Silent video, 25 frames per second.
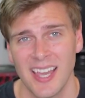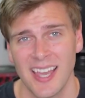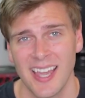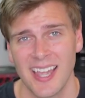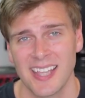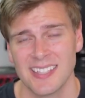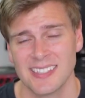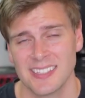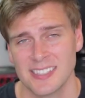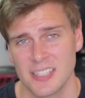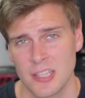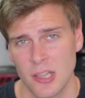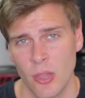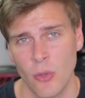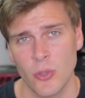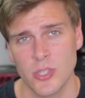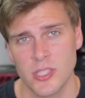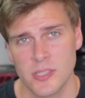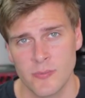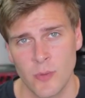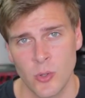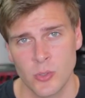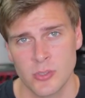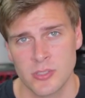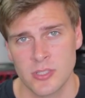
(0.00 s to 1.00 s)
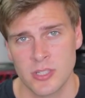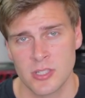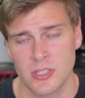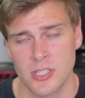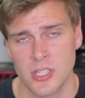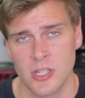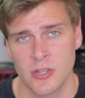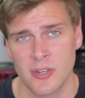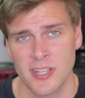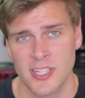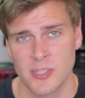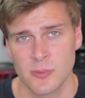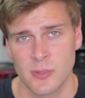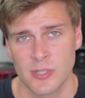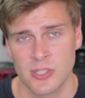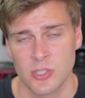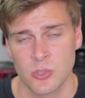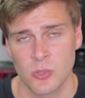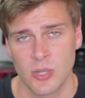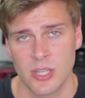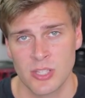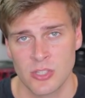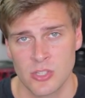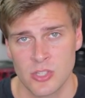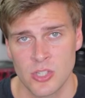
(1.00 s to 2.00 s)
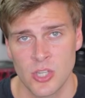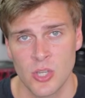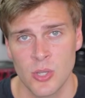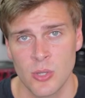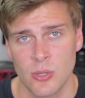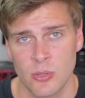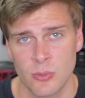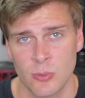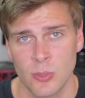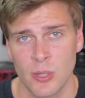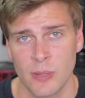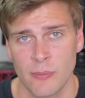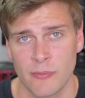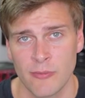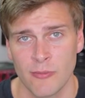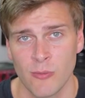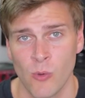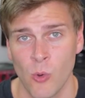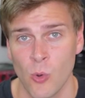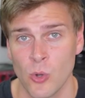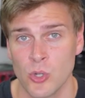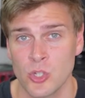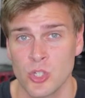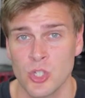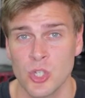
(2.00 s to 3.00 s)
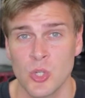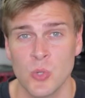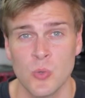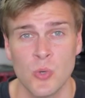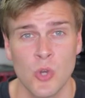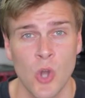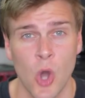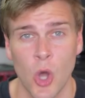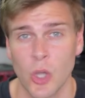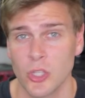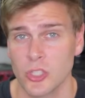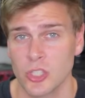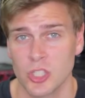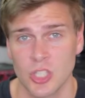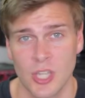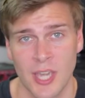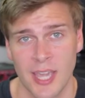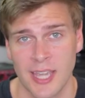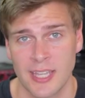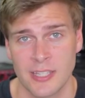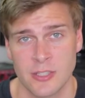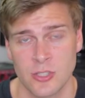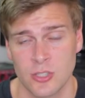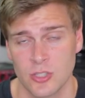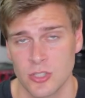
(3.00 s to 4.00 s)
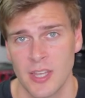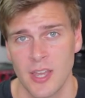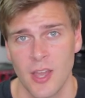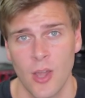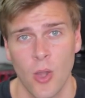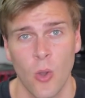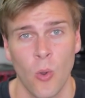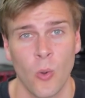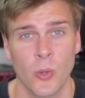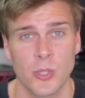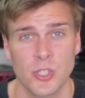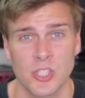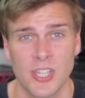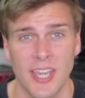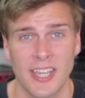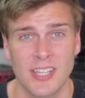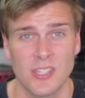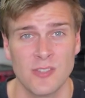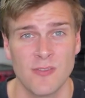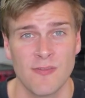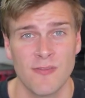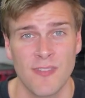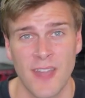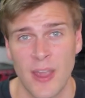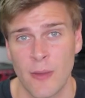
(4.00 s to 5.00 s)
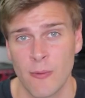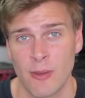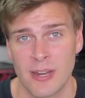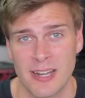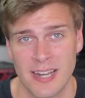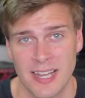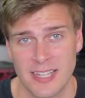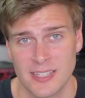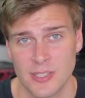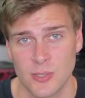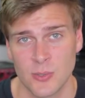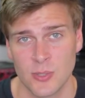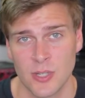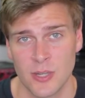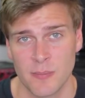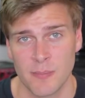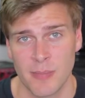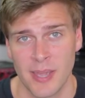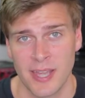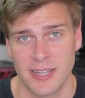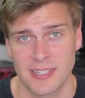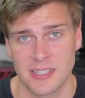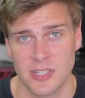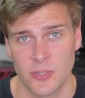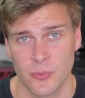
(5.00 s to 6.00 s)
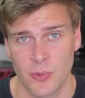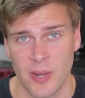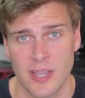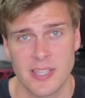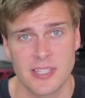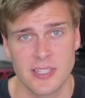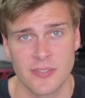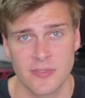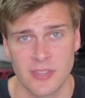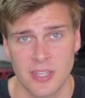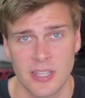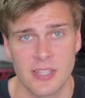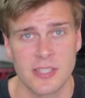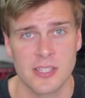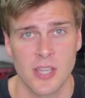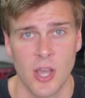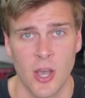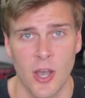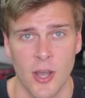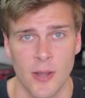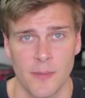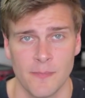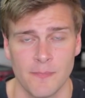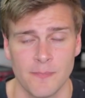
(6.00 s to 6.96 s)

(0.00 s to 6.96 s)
Is there's lots of alternate tunings where strings 2, 3 and 4 do not change or change very little compared to the rest of the guitar